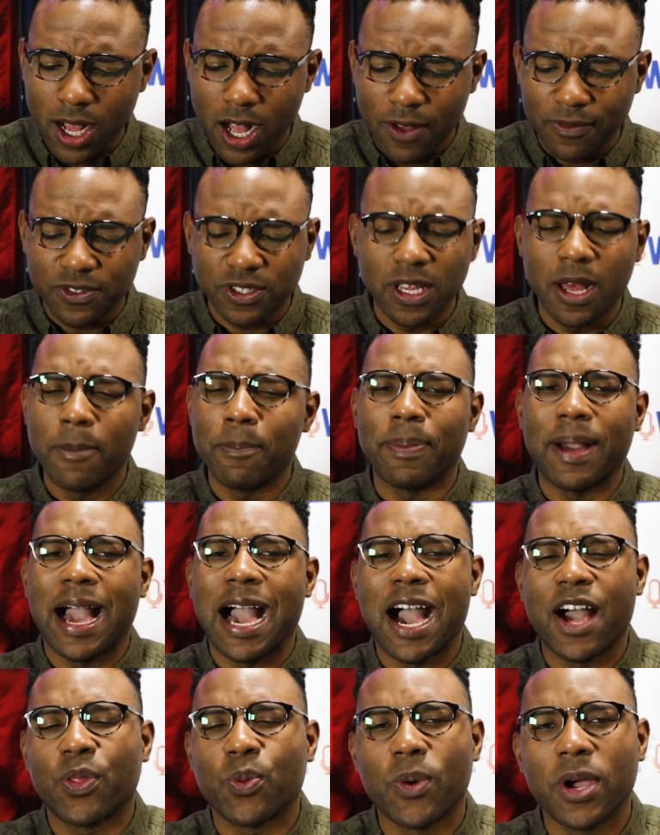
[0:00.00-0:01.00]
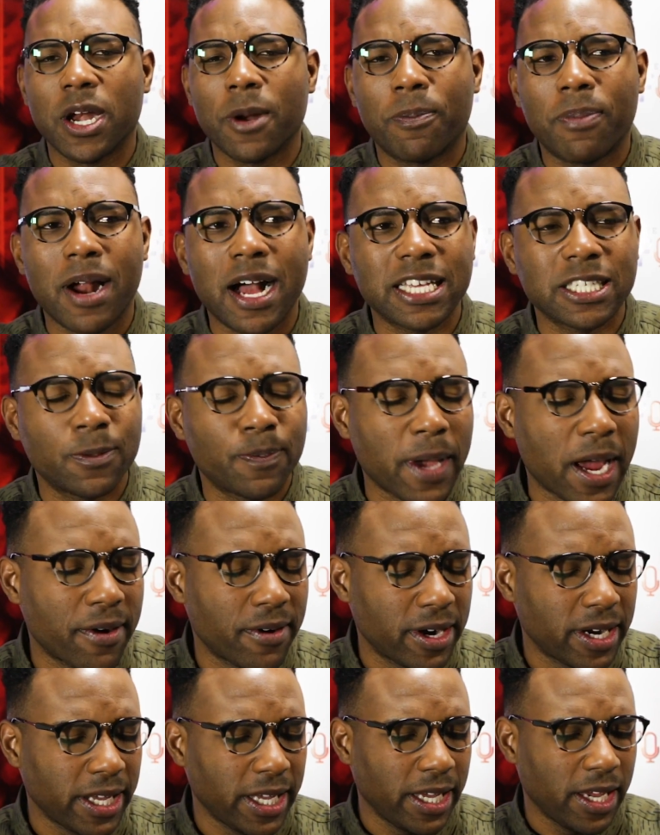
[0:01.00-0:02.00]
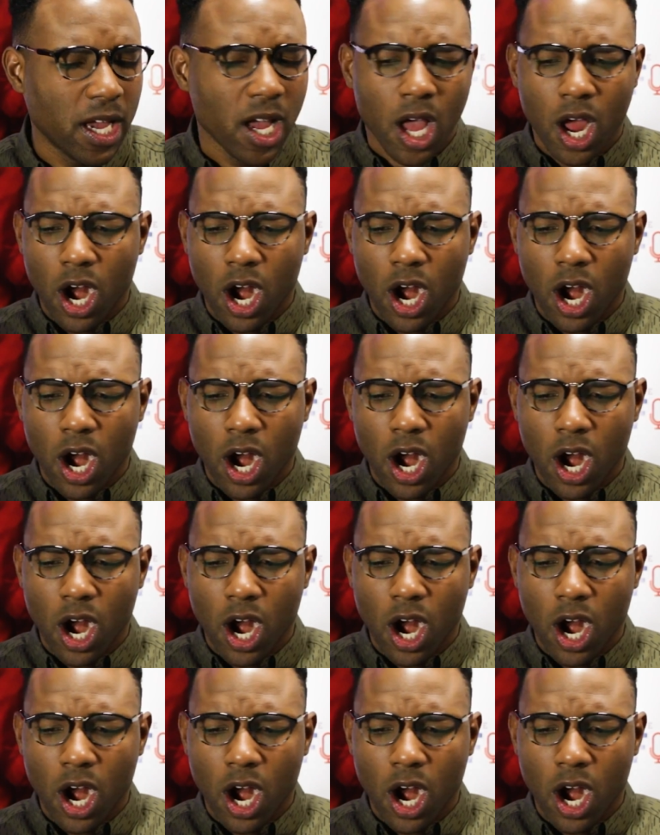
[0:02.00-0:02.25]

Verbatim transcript: of some pathway to prosperity